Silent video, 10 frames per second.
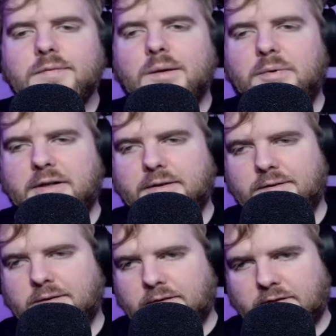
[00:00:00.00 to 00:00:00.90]
But
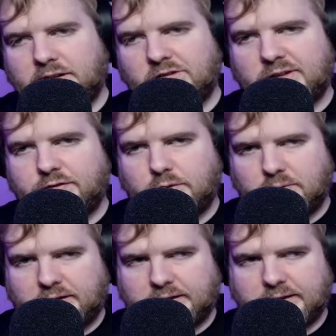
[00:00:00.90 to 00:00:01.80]
I'll at least give you
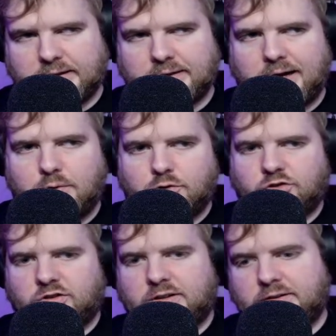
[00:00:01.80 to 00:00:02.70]
like a how to
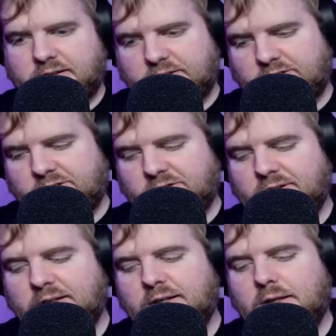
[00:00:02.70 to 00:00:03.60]
start this.
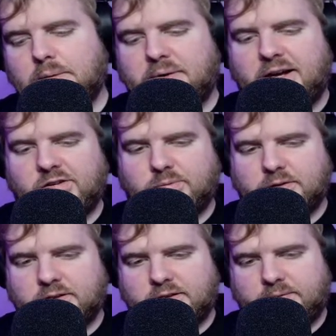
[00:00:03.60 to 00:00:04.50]
The
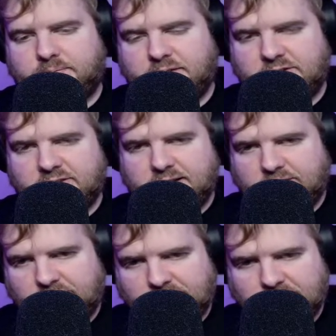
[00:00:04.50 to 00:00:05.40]
password is
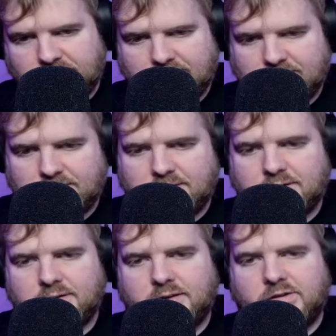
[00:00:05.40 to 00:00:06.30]
this.
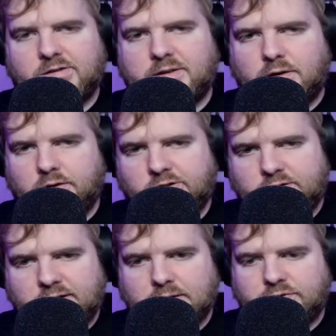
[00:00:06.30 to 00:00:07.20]
This long
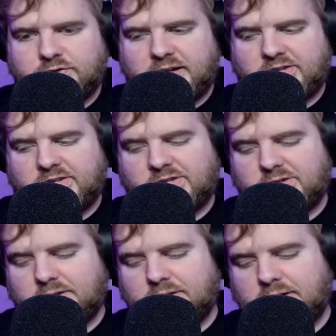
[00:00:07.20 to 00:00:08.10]
string of X, this
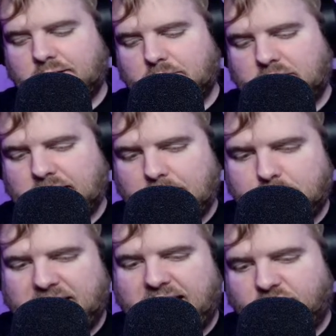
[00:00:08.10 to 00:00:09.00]
thing that we got.
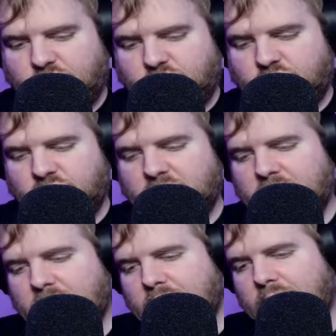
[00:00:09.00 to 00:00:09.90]
Bash.
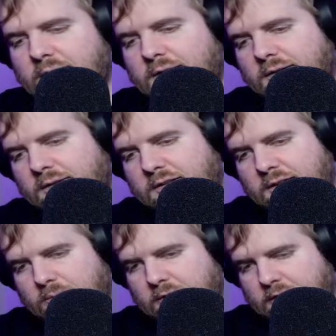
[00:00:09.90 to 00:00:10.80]
Did
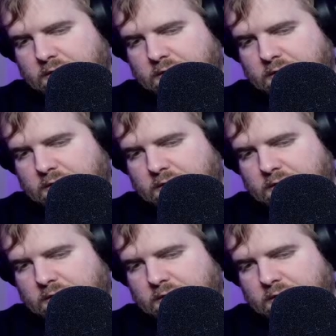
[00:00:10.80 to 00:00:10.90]
it work?